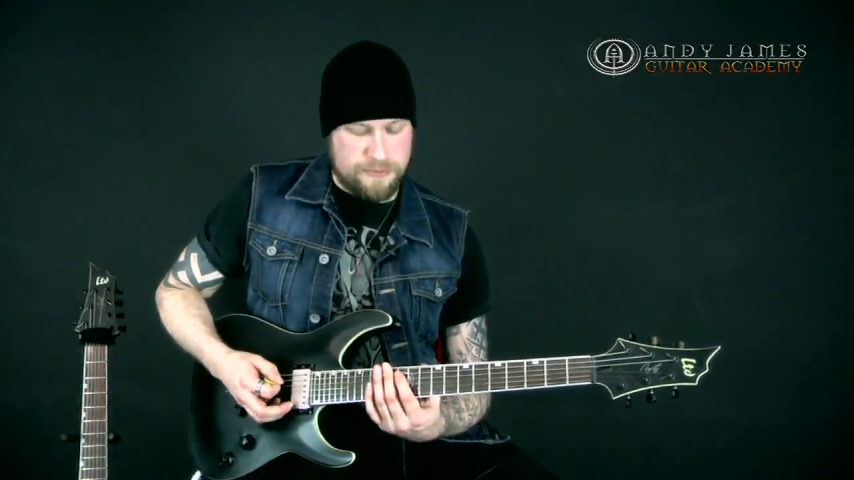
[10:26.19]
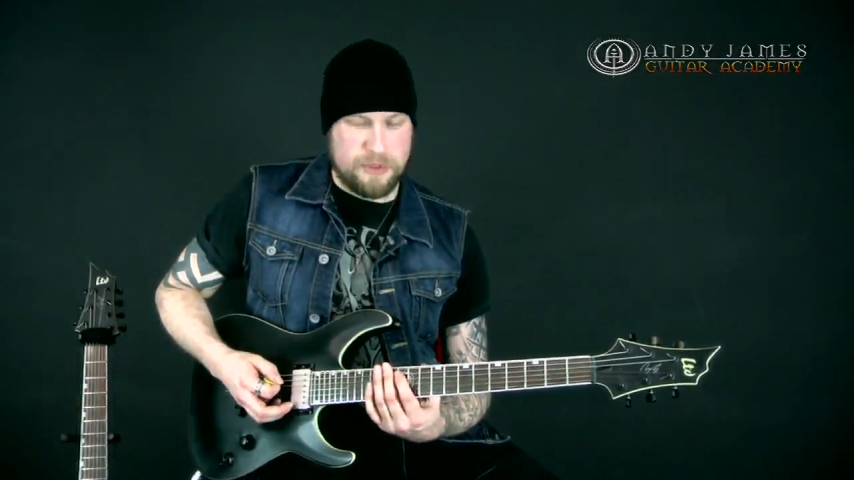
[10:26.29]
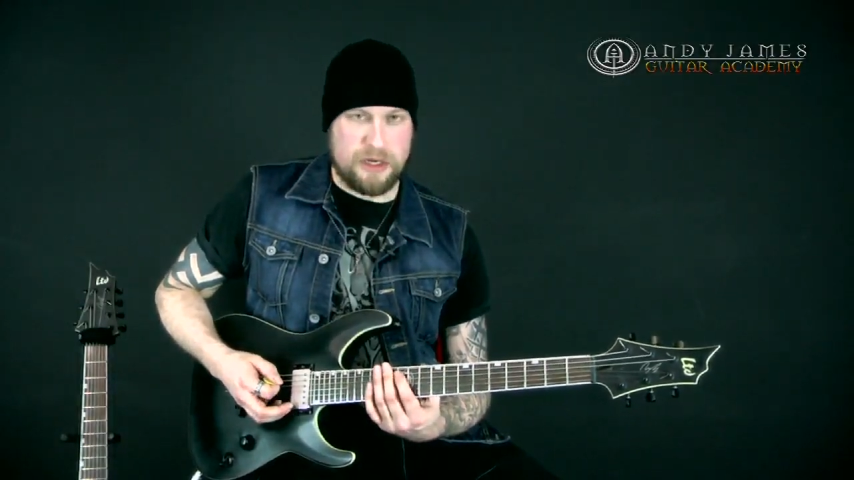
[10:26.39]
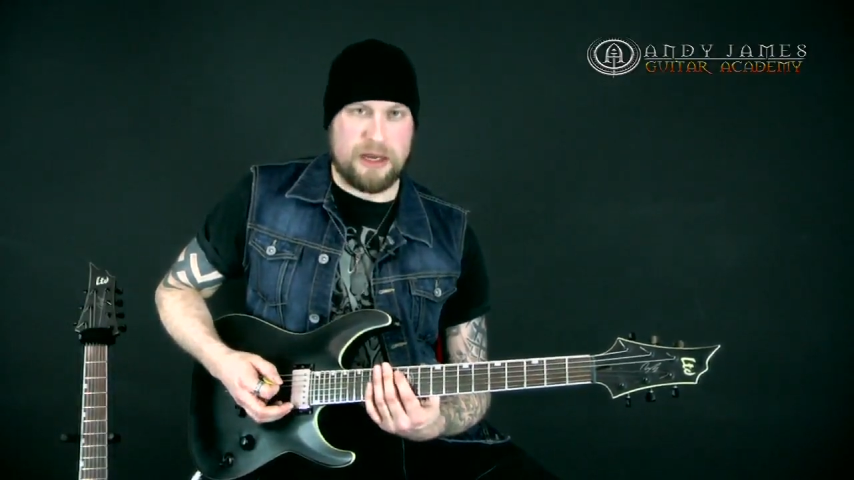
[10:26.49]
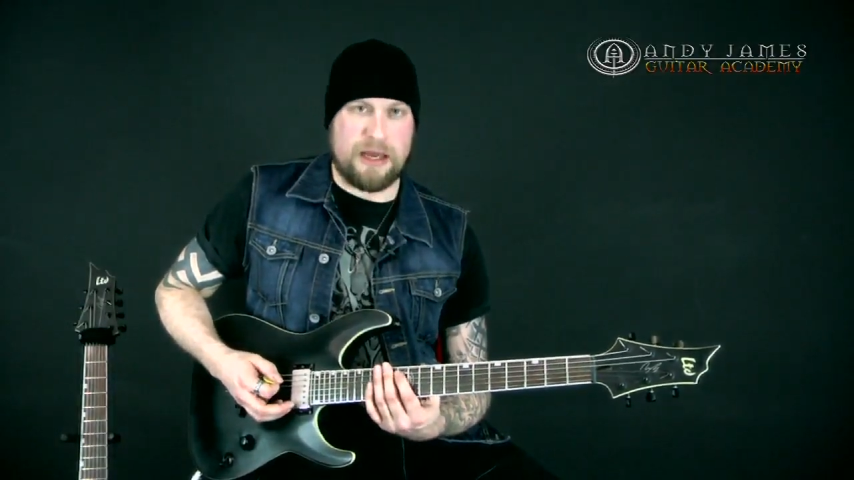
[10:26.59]

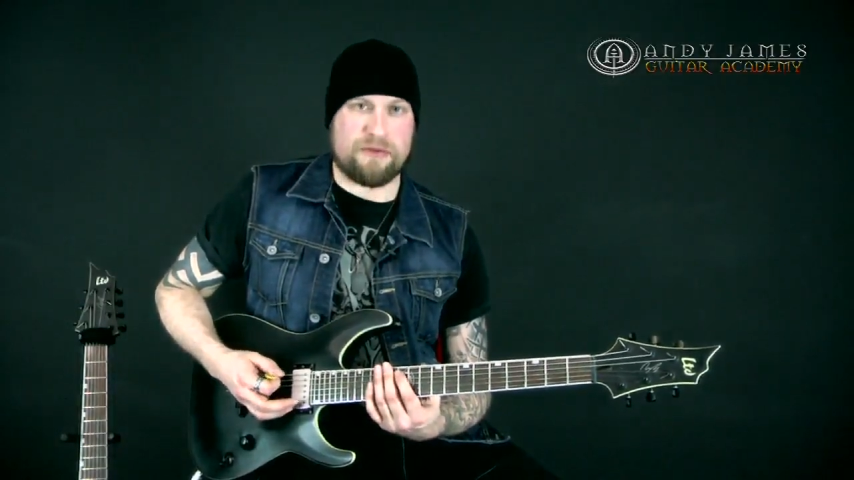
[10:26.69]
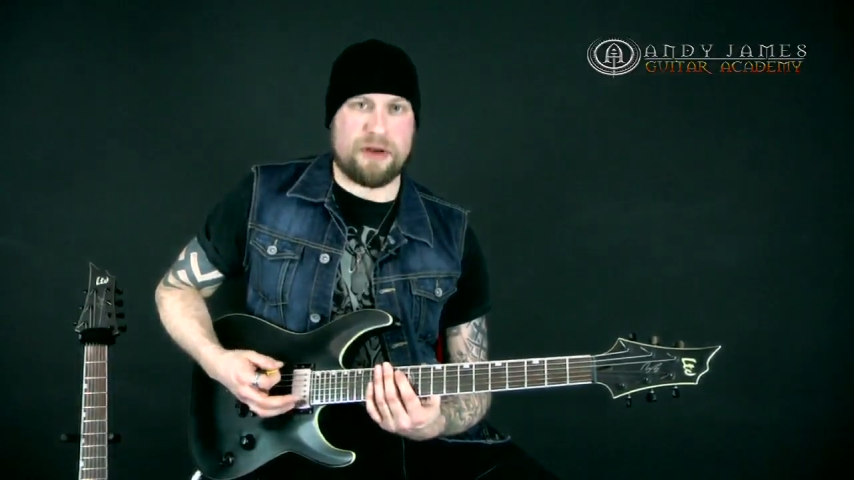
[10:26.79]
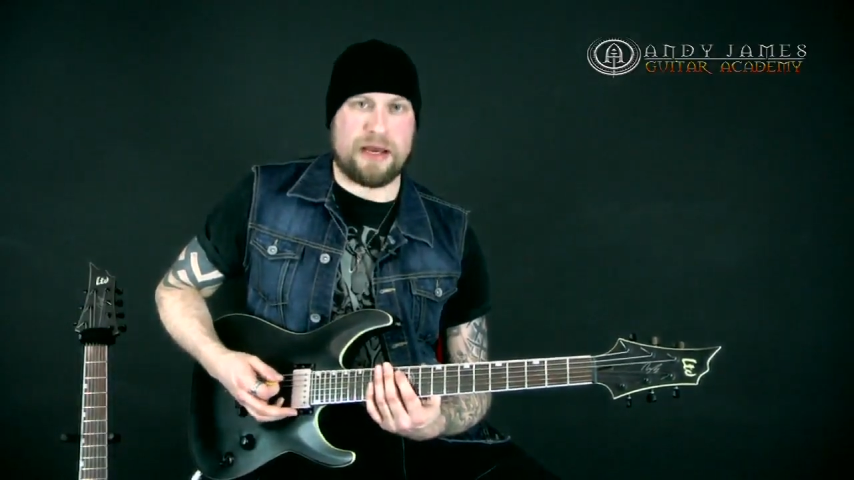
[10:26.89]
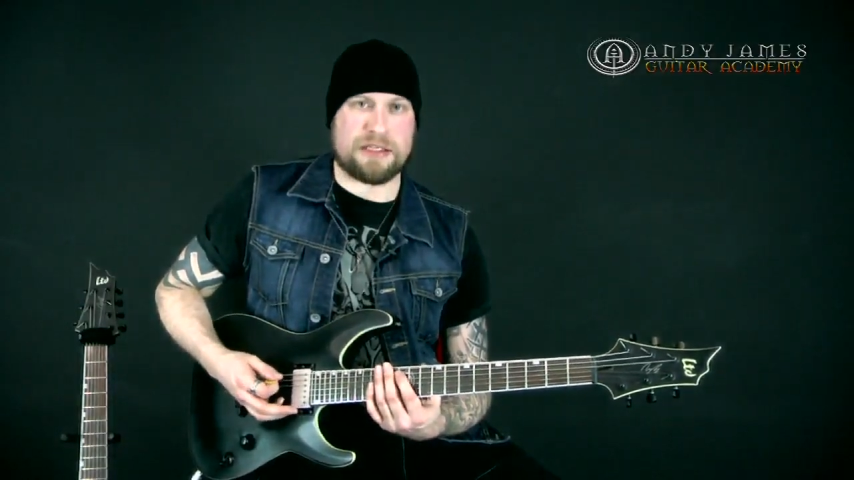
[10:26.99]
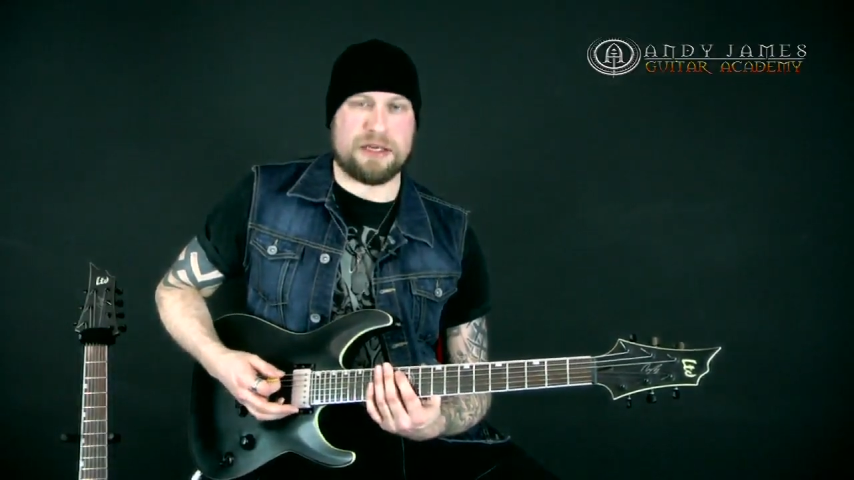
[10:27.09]
you're going to have
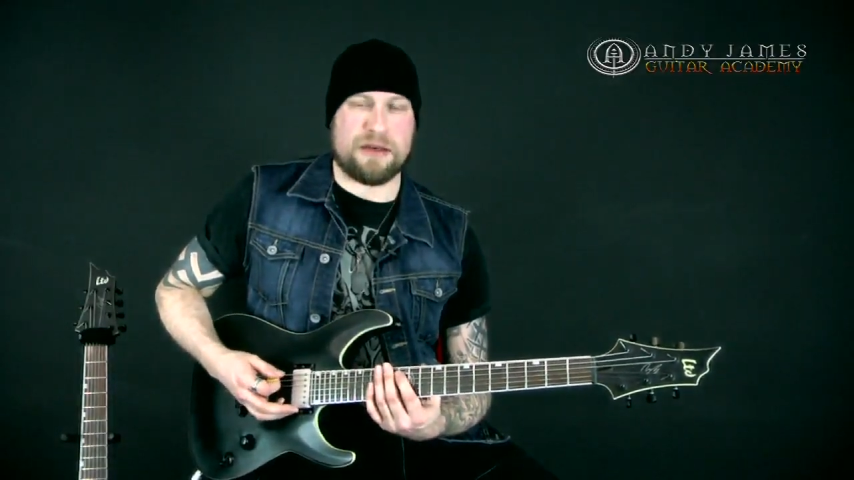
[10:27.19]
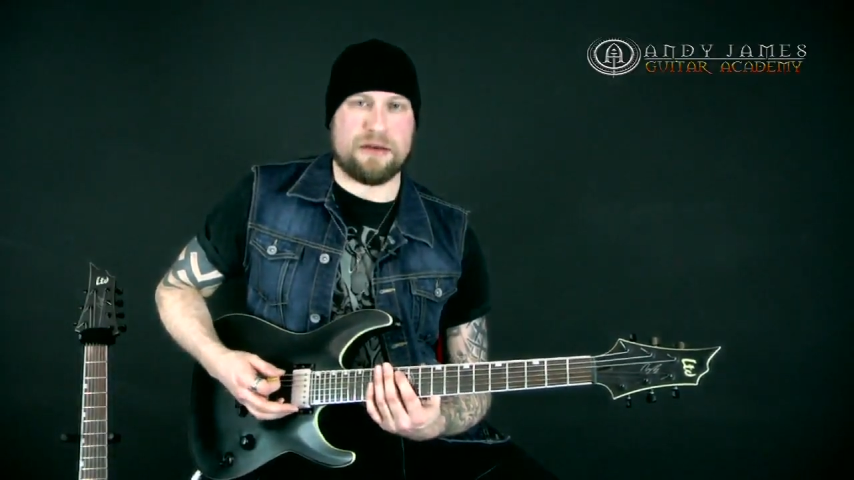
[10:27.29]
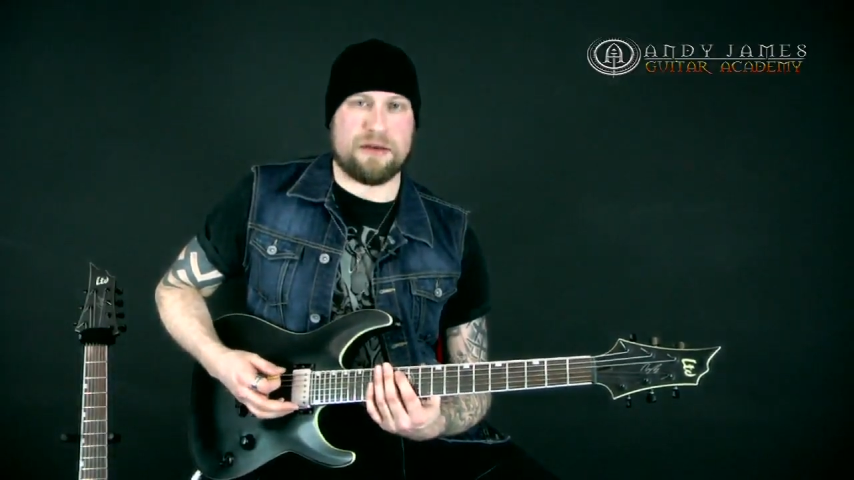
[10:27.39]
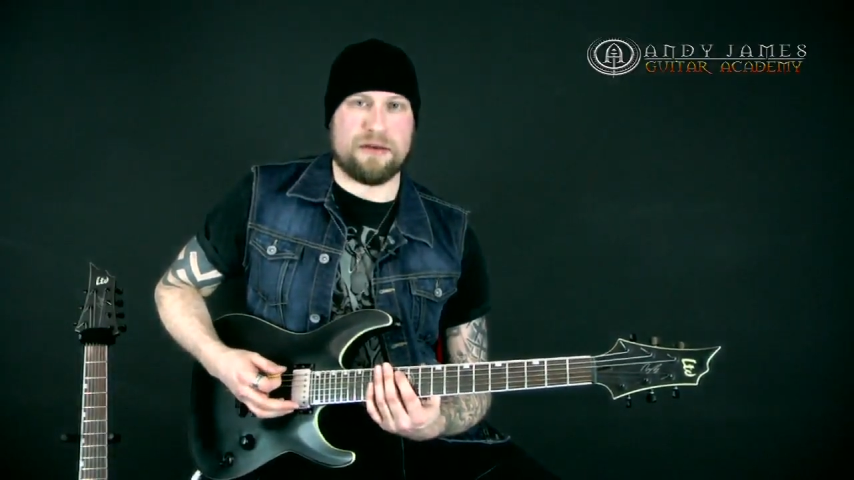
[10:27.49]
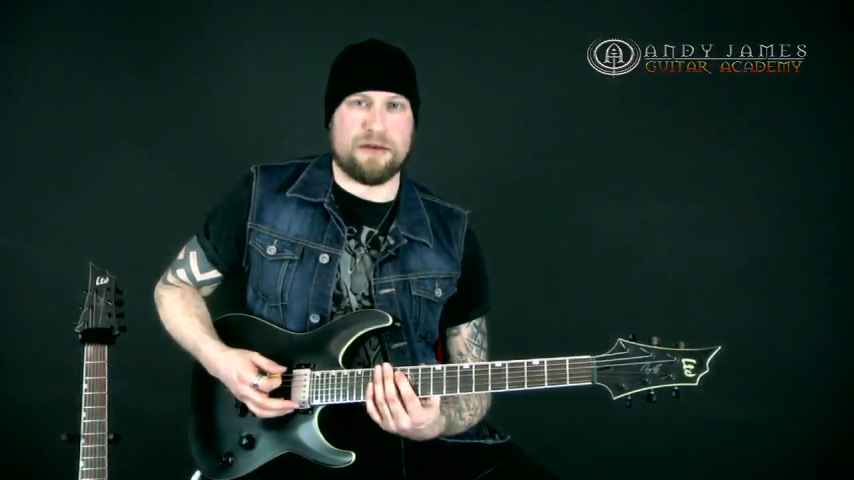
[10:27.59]
an accent